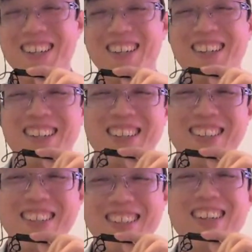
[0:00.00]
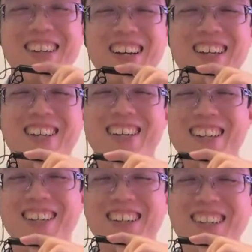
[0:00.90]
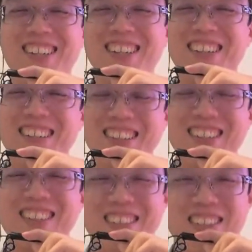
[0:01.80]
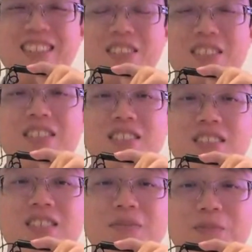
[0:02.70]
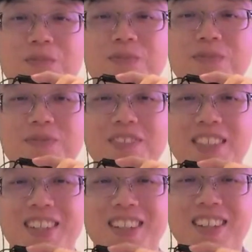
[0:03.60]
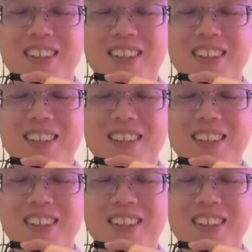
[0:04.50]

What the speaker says: I was like, "Okay, all right, you're on a different level than me." But I had